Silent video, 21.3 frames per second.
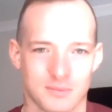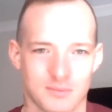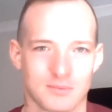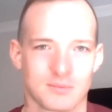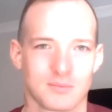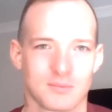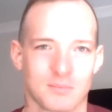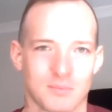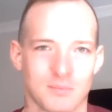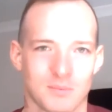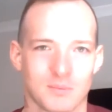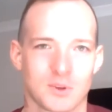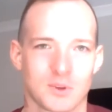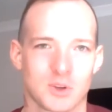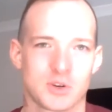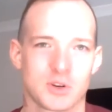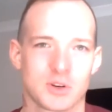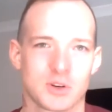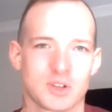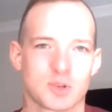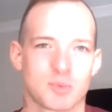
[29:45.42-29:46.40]
You
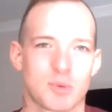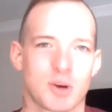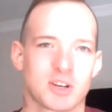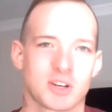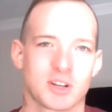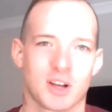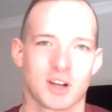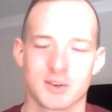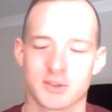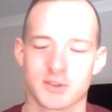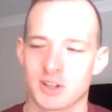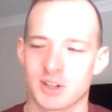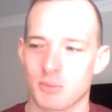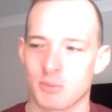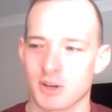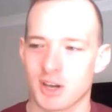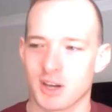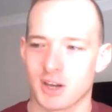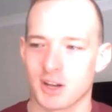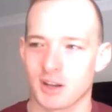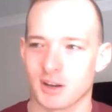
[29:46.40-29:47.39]
shouldn't specialize in
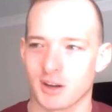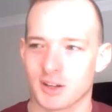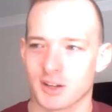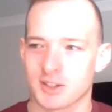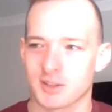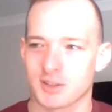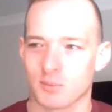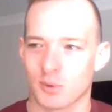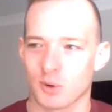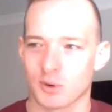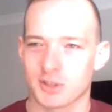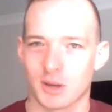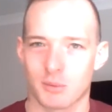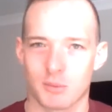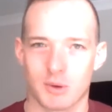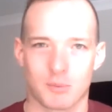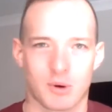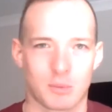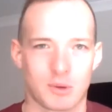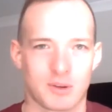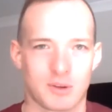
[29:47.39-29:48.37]
the beginning. It's more
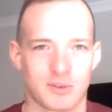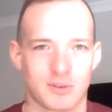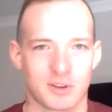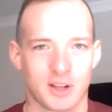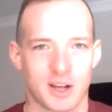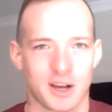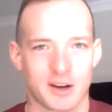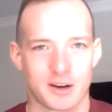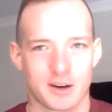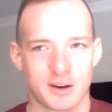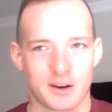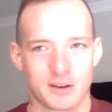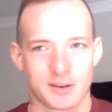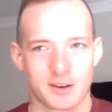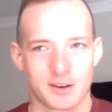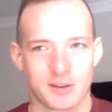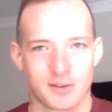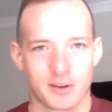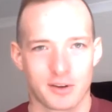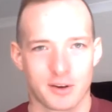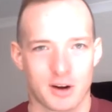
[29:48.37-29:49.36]
something probably for
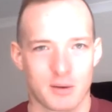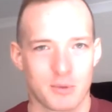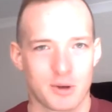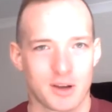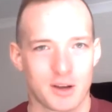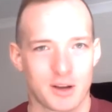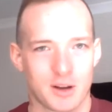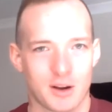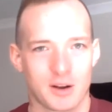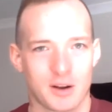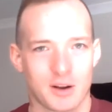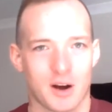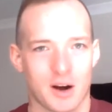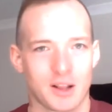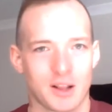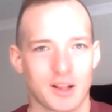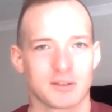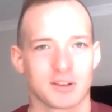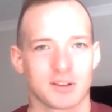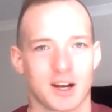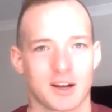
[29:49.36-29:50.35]
later if you're going to be a
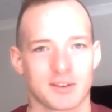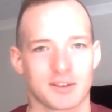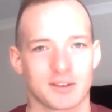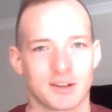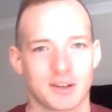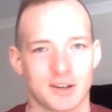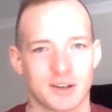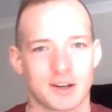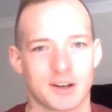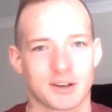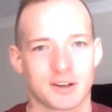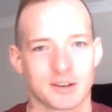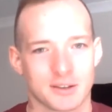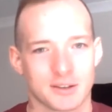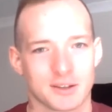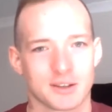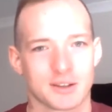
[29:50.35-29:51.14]
high level athlete.